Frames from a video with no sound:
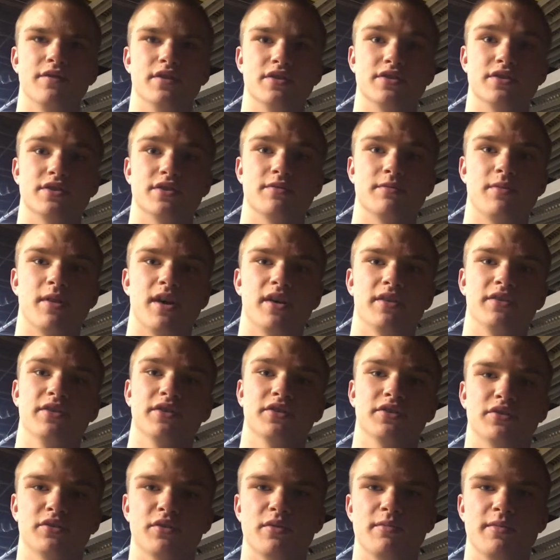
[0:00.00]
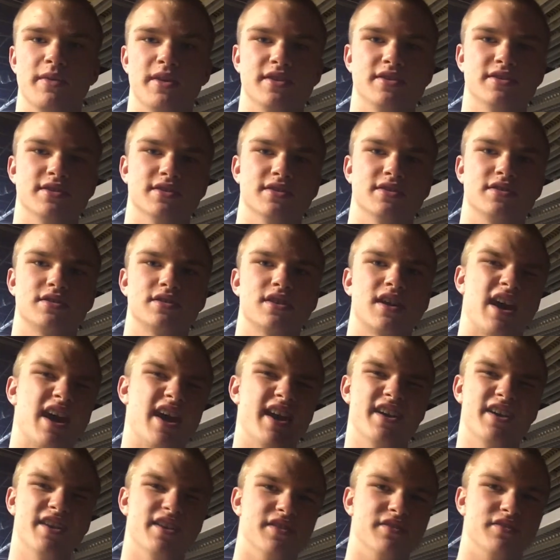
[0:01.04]
fishing paddle tail swim baits is
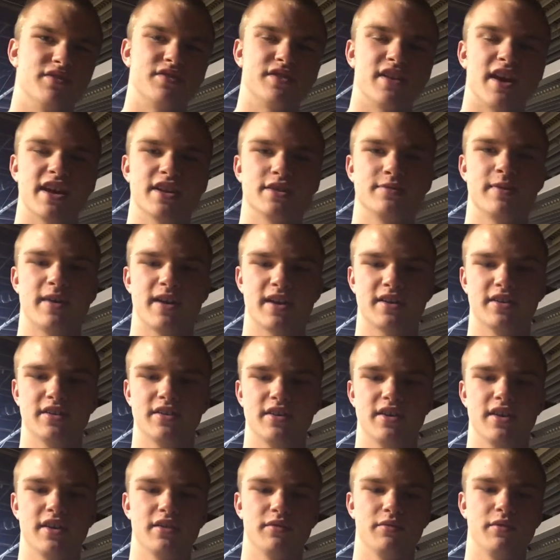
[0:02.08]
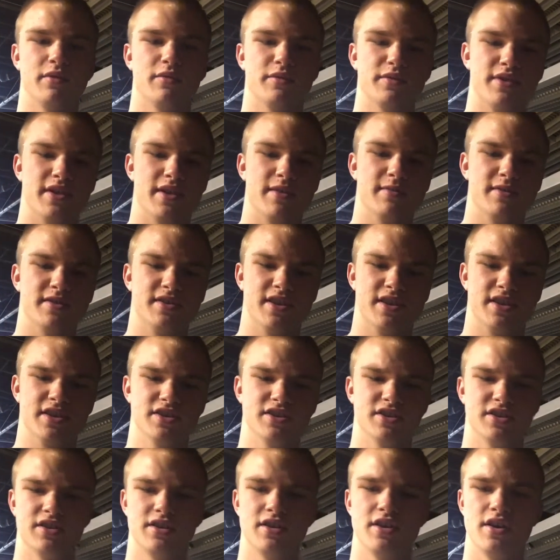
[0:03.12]
kind of ties back into the other one with the
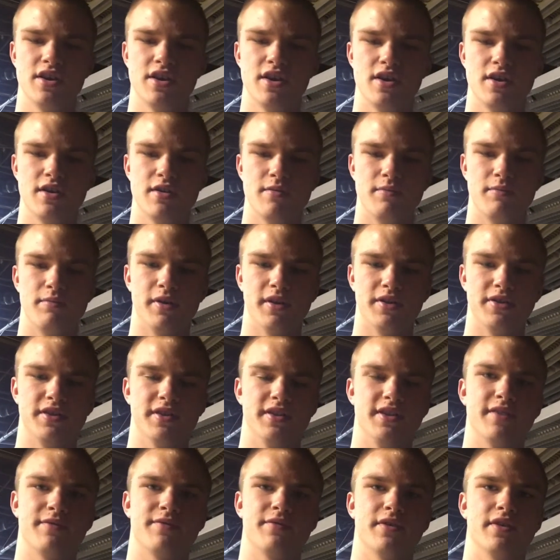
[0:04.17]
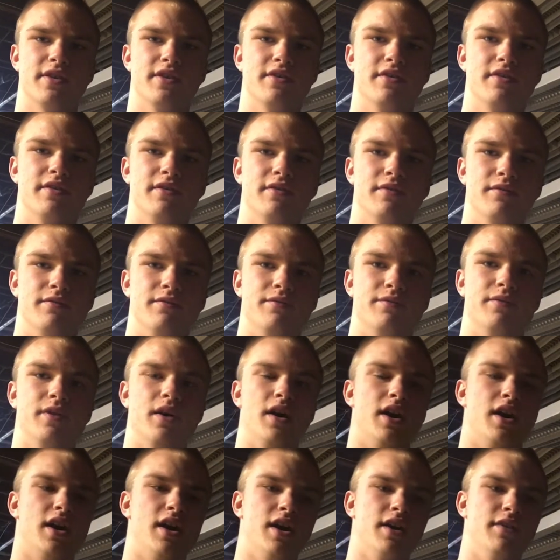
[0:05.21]
imitation, but the different
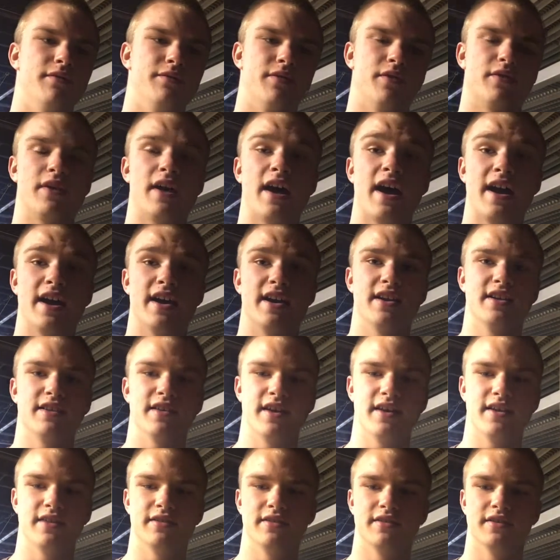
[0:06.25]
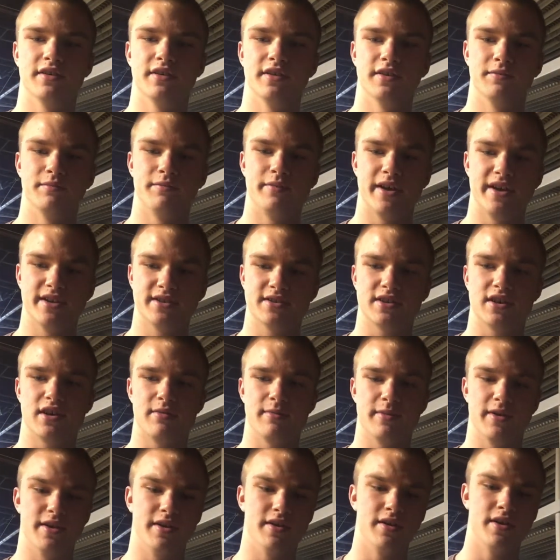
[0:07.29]
variety that the baits
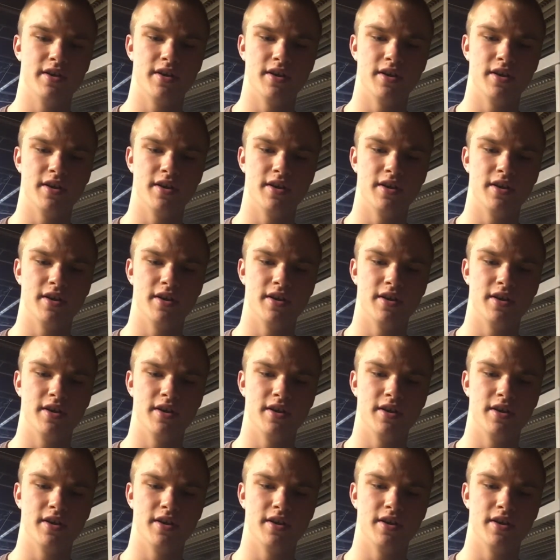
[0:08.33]
come in.